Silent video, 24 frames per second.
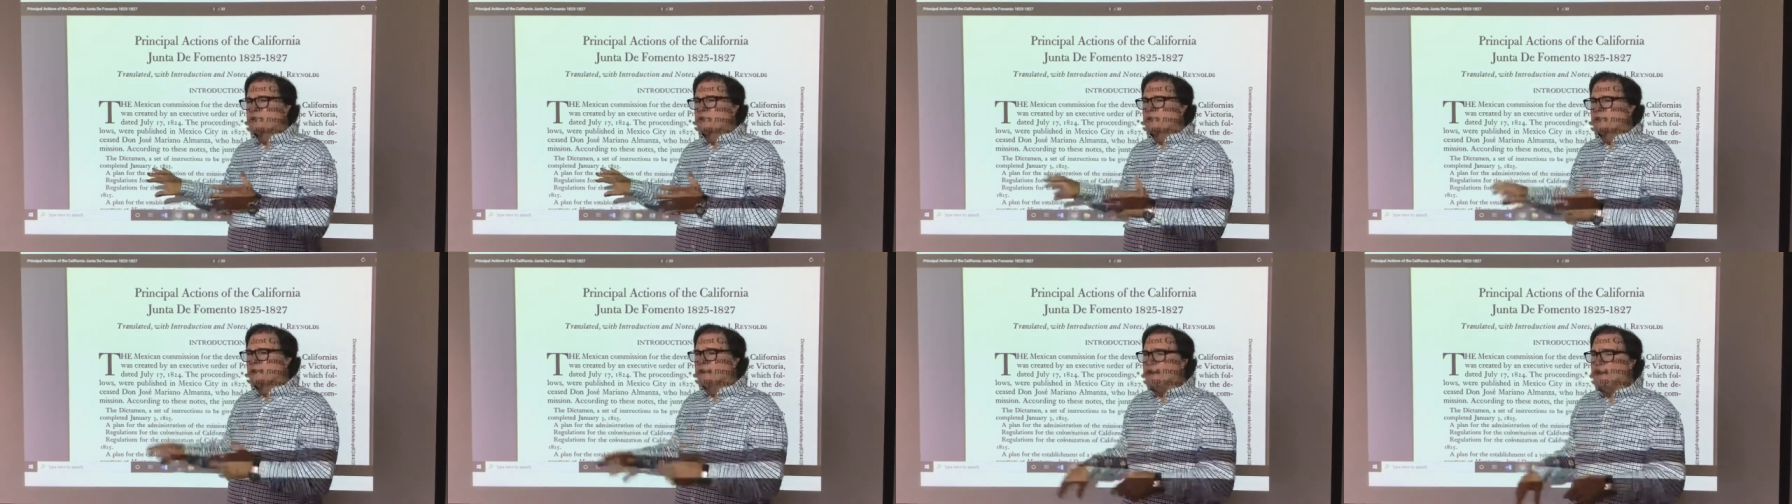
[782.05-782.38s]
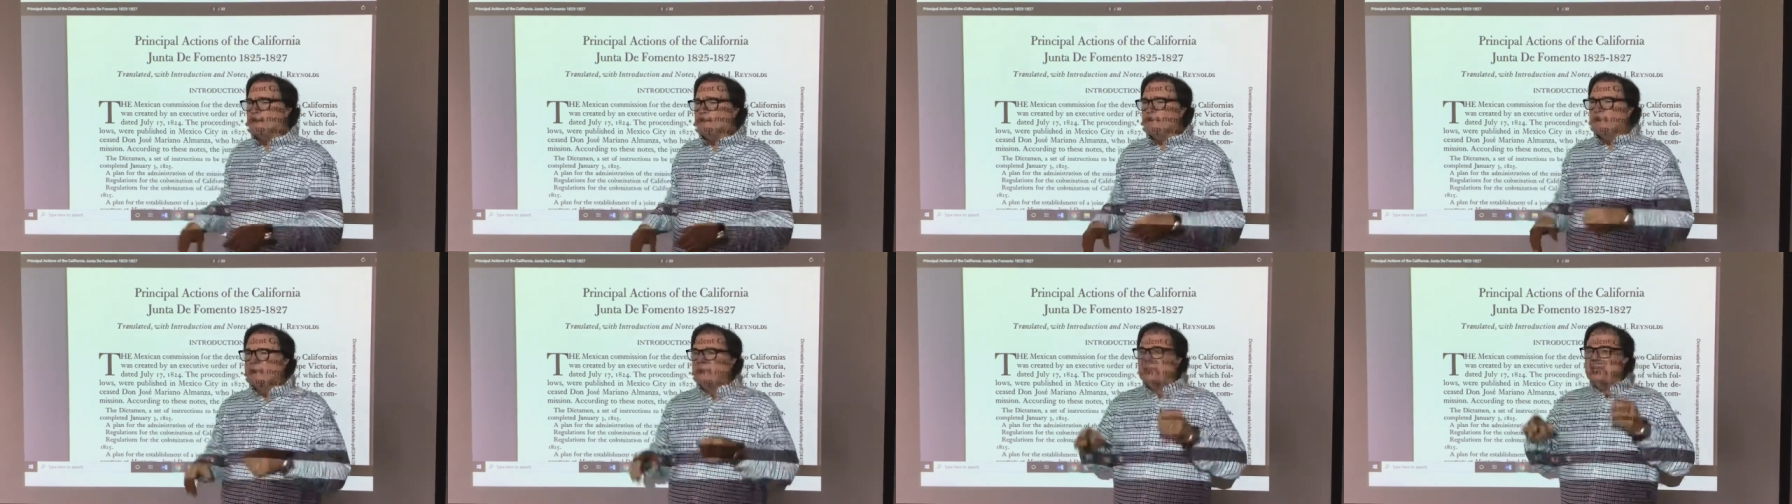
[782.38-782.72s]
had
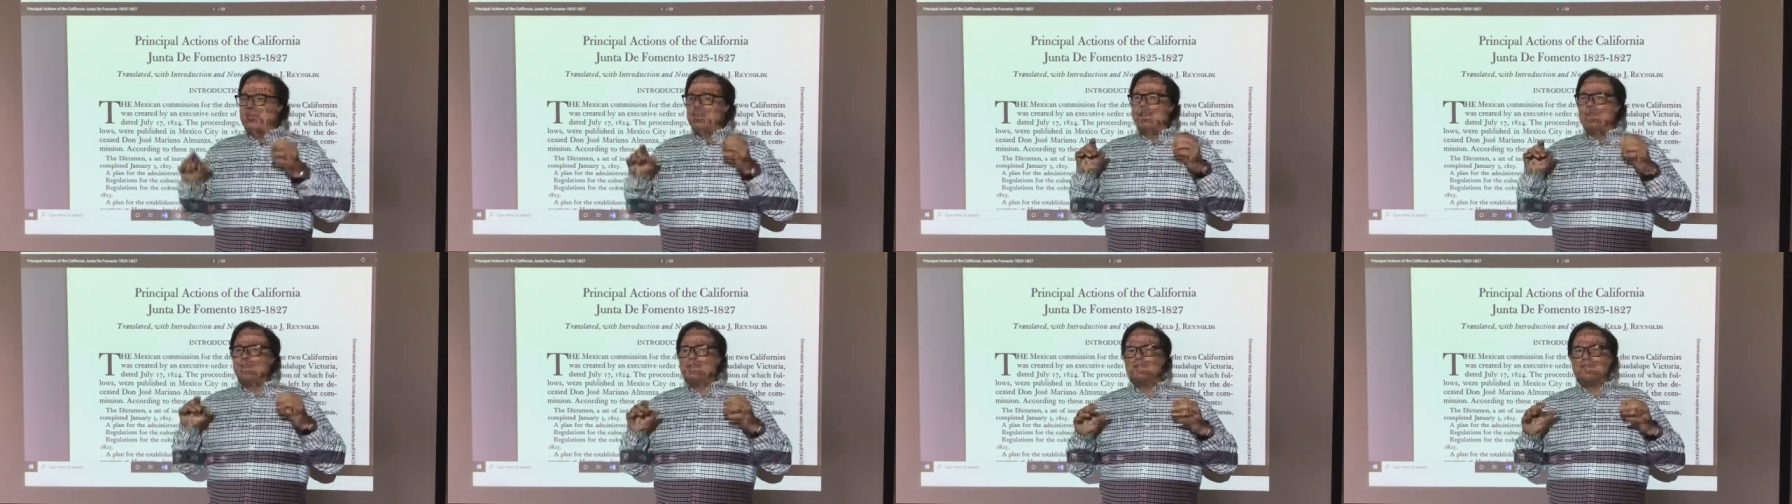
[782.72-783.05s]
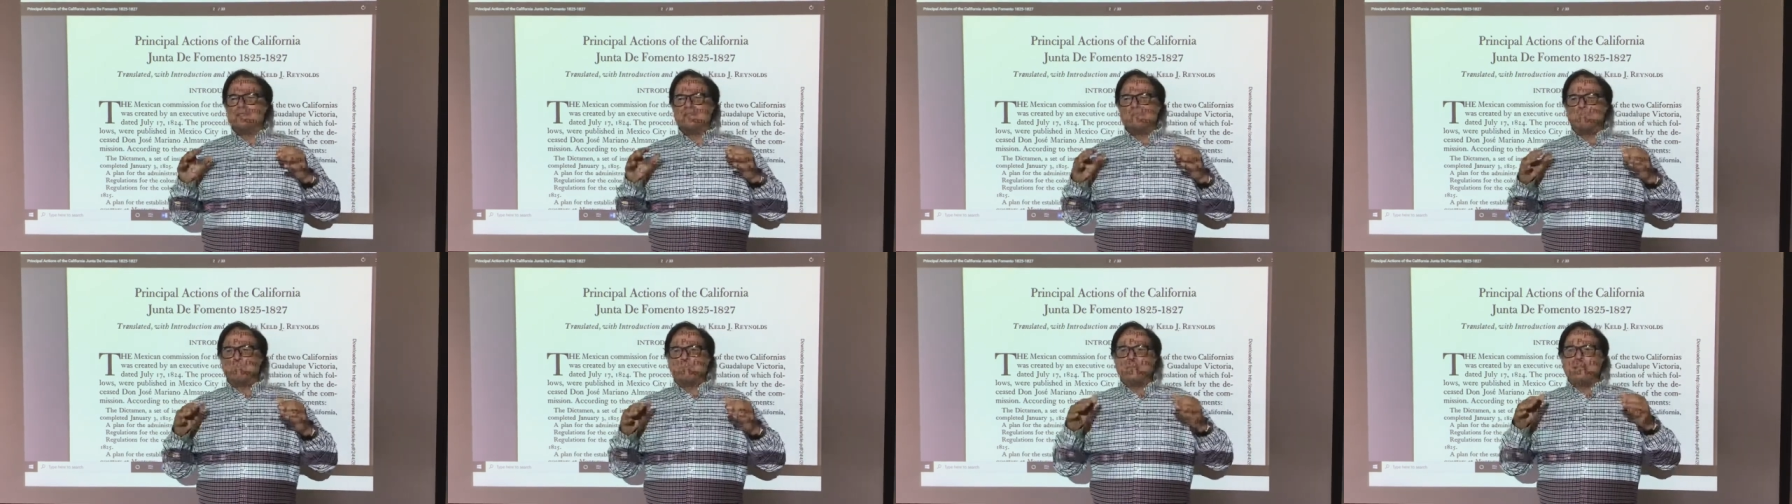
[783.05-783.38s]
left, there's
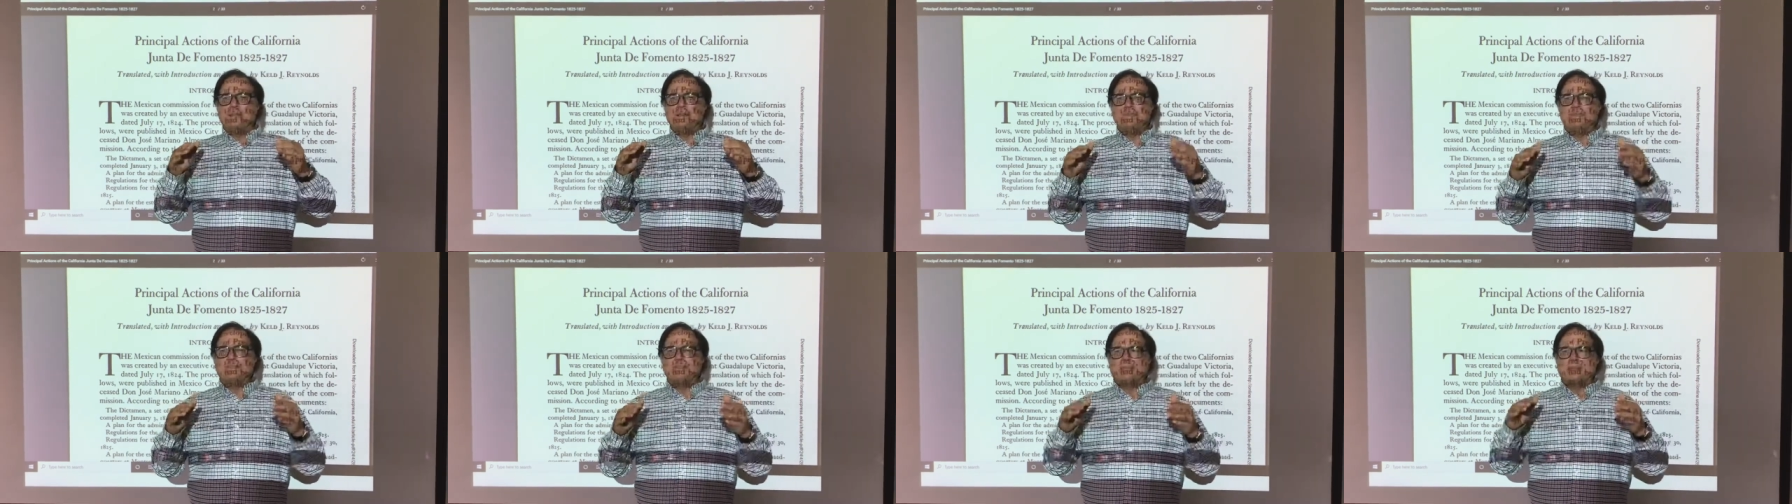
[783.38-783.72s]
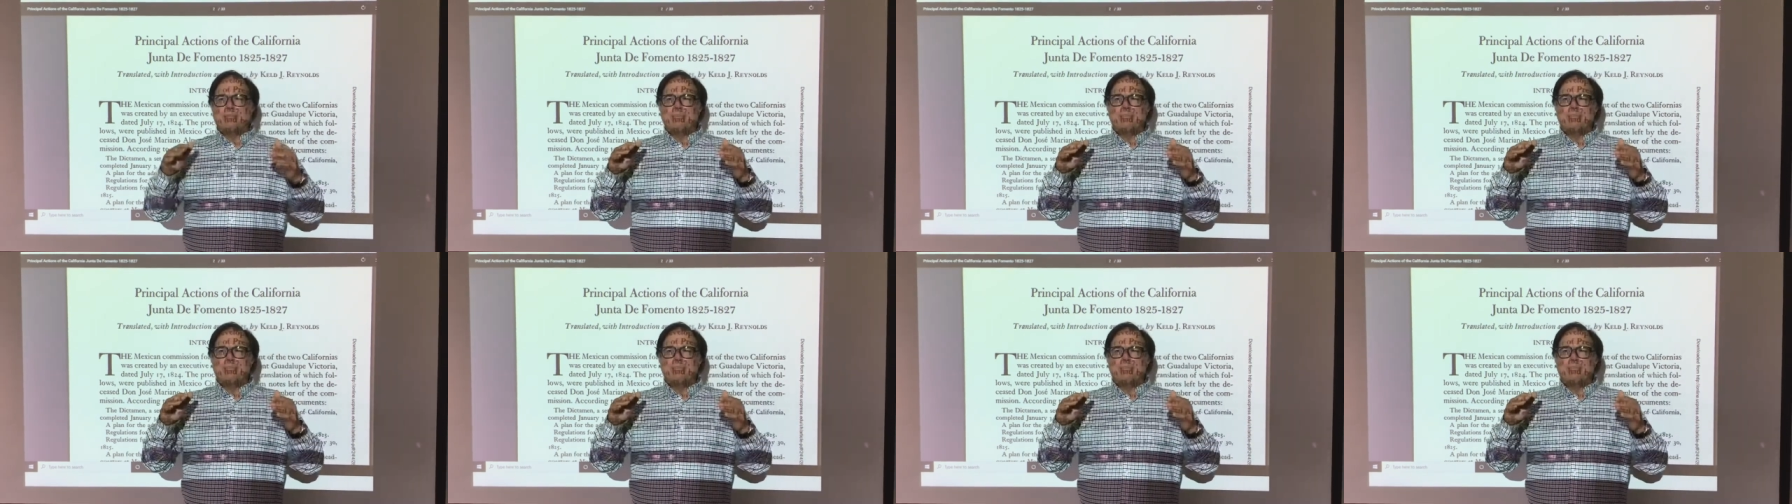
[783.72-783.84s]
this belief that the